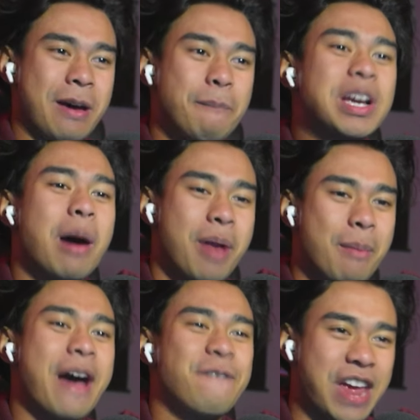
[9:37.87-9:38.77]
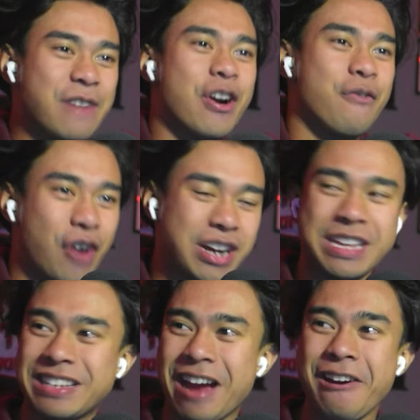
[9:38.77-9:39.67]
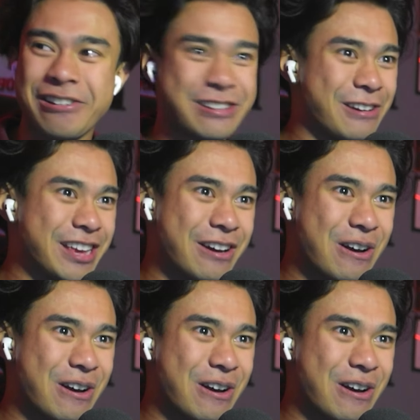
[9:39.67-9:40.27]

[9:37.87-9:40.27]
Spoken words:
becoming my favorite fucking character here.